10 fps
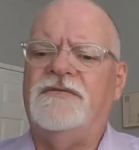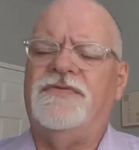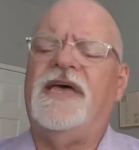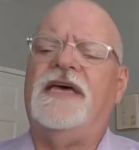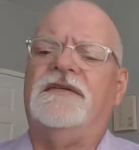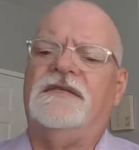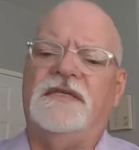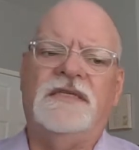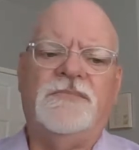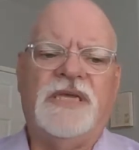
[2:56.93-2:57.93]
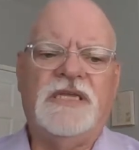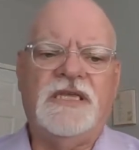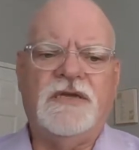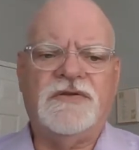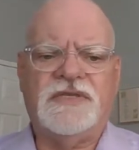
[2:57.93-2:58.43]
In fact, in the many
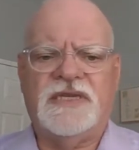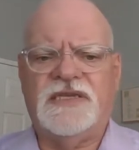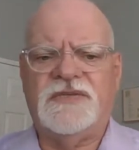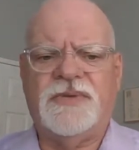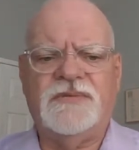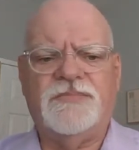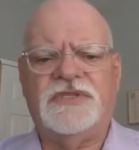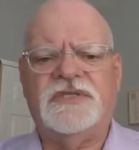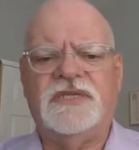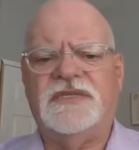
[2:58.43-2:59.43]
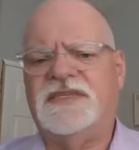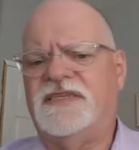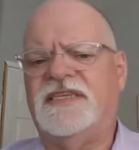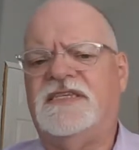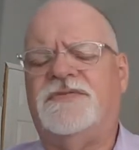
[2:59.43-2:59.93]
years that I spent building a
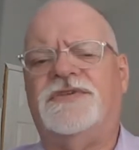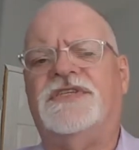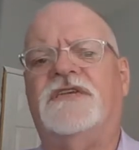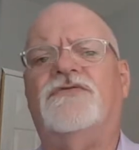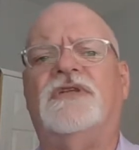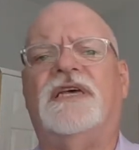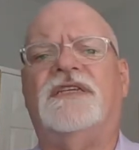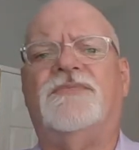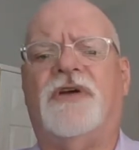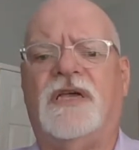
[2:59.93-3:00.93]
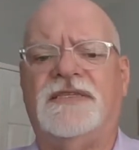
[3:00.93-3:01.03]
successful centralized